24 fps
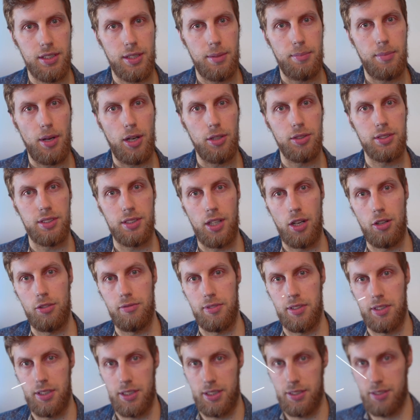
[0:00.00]
the mouse
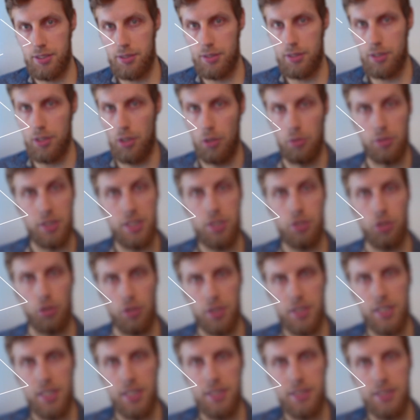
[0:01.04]
over only
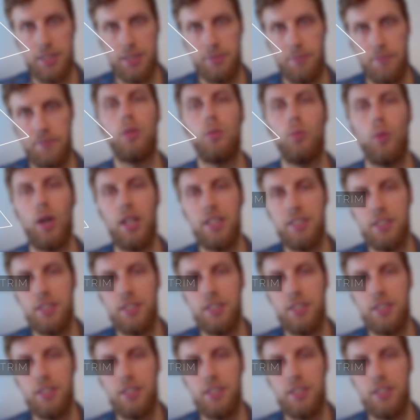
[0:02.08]
shortcuts. While